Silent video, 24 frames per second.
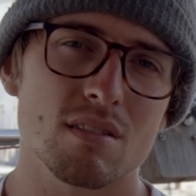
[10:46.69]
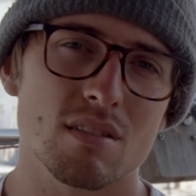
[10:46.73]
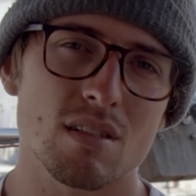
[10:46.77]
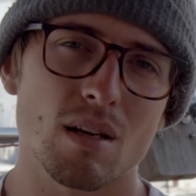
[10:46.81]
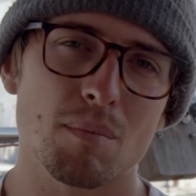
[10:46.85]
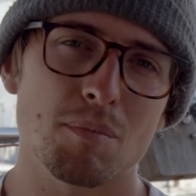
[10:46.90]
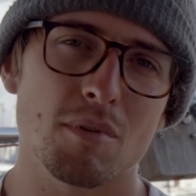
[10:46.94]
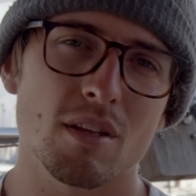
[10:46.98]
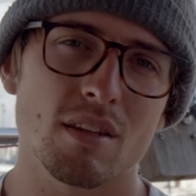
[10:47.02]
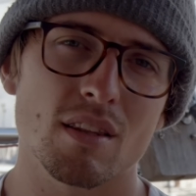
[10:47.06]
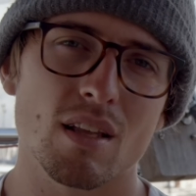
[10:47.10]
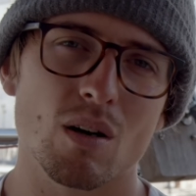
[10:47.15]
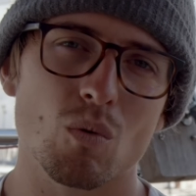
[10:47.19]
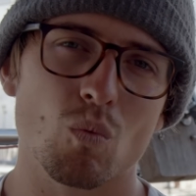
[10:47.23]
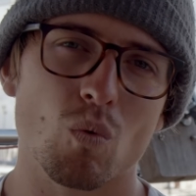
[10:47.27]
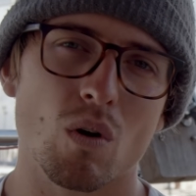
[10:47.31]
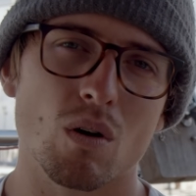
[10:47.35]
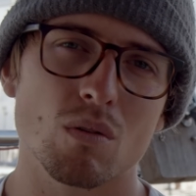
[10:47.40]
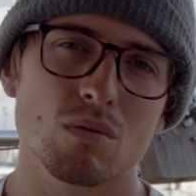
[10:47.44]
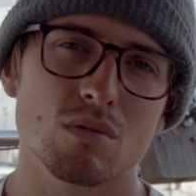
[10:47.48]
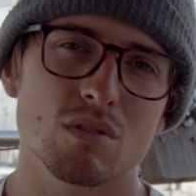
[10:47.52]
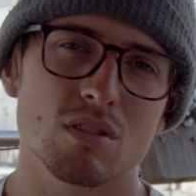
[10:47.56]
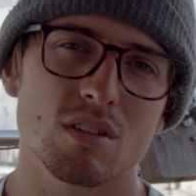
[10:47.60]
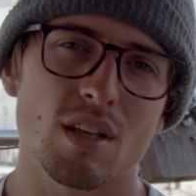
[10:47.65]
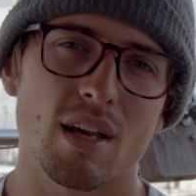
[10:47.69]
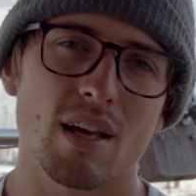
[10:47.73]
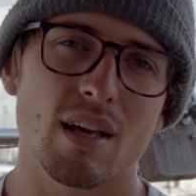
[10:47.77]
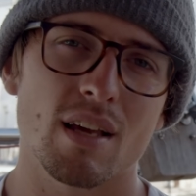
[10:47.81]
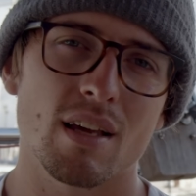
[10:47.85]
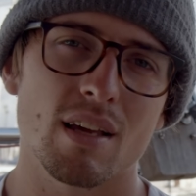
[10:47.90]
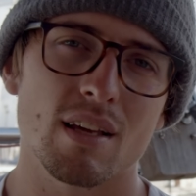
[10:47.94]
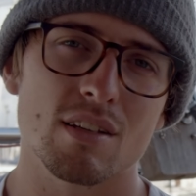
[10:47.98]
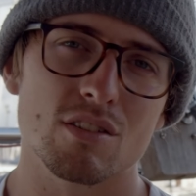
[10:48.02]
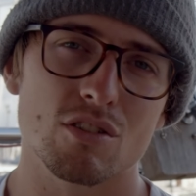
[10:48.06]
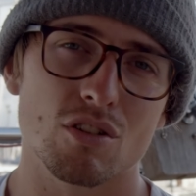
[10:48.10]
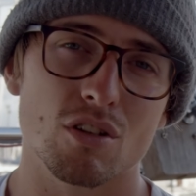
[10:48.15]
is something that won't
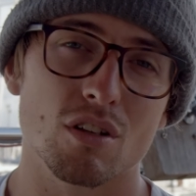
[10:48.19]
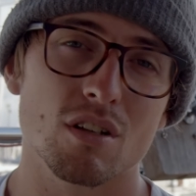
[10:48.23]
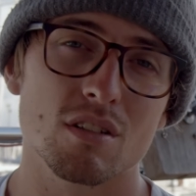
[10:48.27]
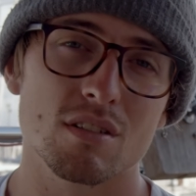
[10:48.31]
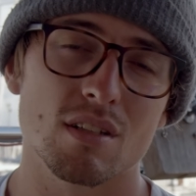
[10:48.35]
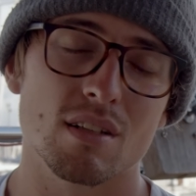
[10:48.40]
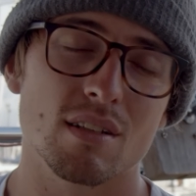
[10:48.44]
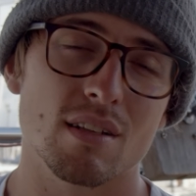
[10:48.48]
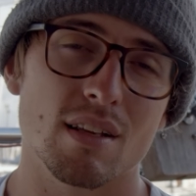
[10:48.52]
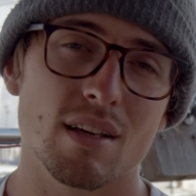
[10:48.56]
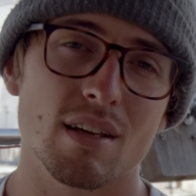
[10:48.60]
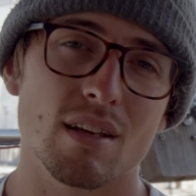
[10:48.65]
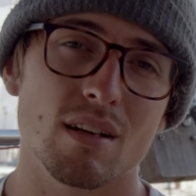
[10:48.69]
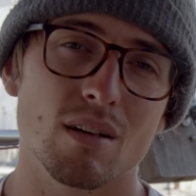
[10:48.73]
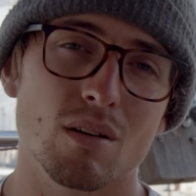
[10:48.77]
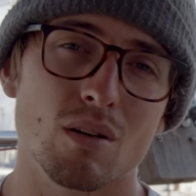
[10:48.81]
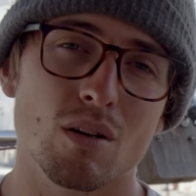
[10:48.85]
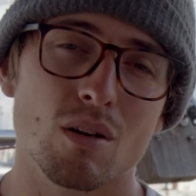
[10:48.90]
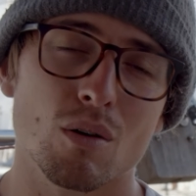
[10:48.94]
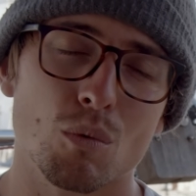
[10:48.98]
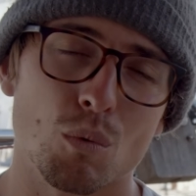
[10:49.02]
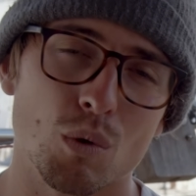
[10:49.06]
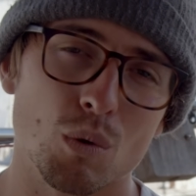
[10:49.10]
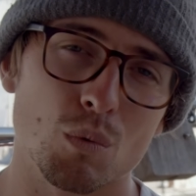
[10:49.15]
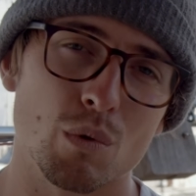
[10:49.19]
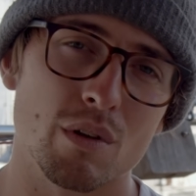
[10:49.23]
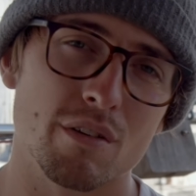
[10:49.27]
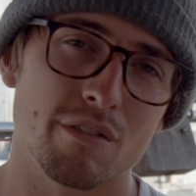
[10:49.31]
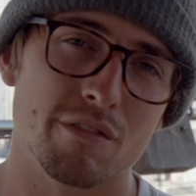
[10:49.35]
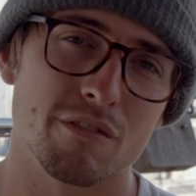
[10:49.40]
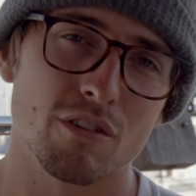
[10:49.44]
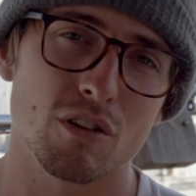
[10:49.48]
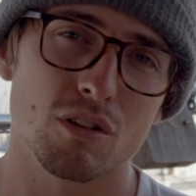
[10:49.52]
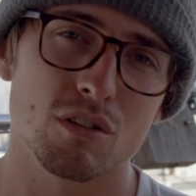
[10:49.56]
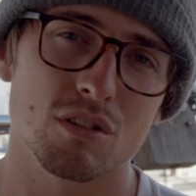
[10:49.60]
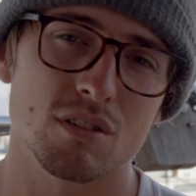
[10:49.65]
stay as good as it did when we
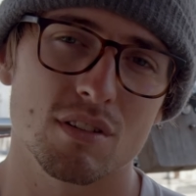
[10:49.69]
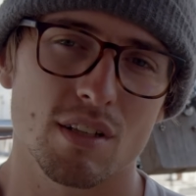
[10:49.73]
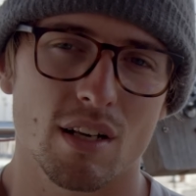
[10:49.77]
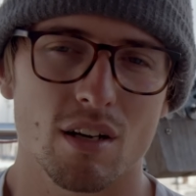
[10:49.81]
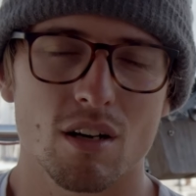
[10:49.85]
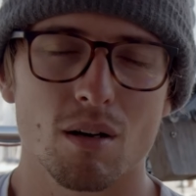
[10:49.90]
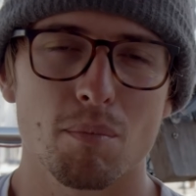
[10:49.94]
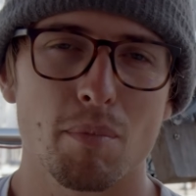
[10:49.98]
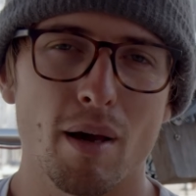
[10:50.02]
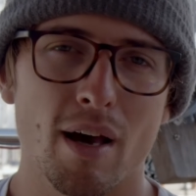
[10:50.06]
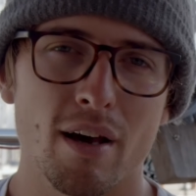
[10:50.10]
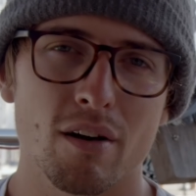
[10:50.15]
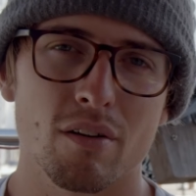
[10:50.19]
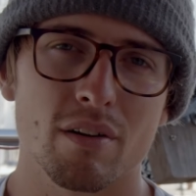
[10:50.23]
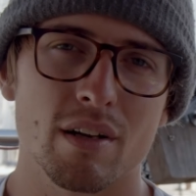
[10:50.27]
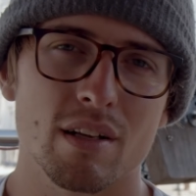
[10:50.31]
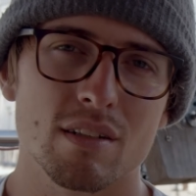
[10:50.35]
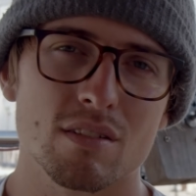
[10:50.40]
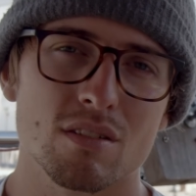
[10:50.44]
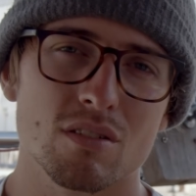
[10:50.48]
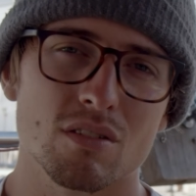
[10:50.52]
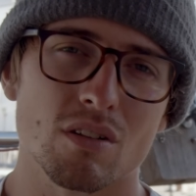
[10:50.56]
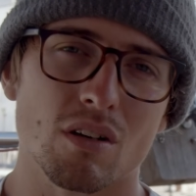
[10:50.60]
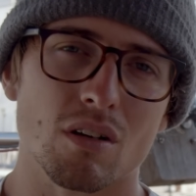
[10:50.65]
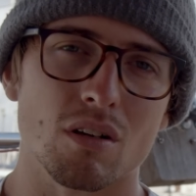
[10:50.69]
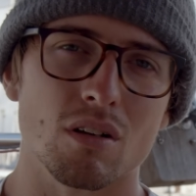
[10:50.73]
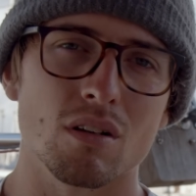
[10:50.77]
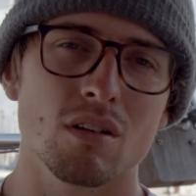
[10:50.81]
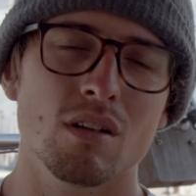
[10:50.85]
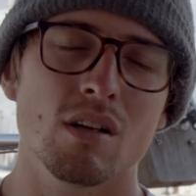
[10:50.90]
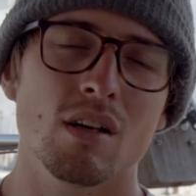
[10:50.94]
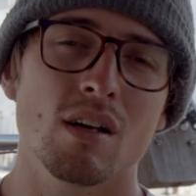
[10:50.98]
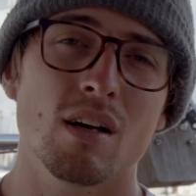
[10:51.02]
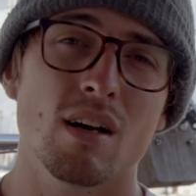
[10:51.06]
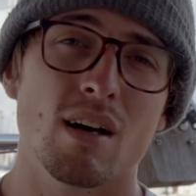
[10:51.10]
first did our battery install.